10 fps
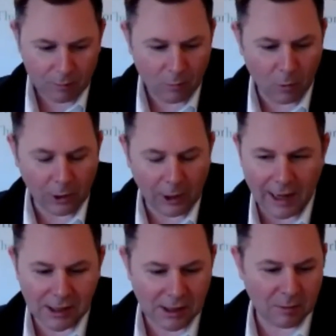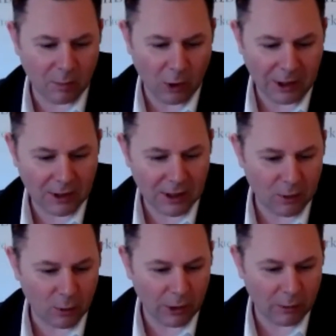One last point, because I
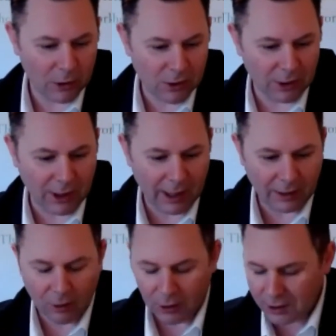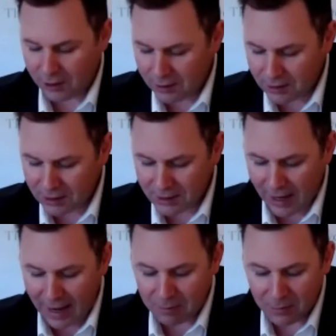know we're sort of getting on to
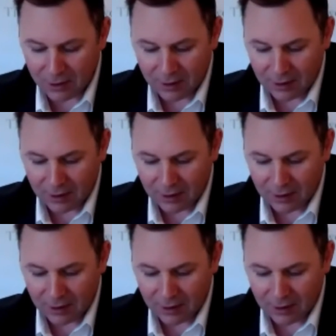time.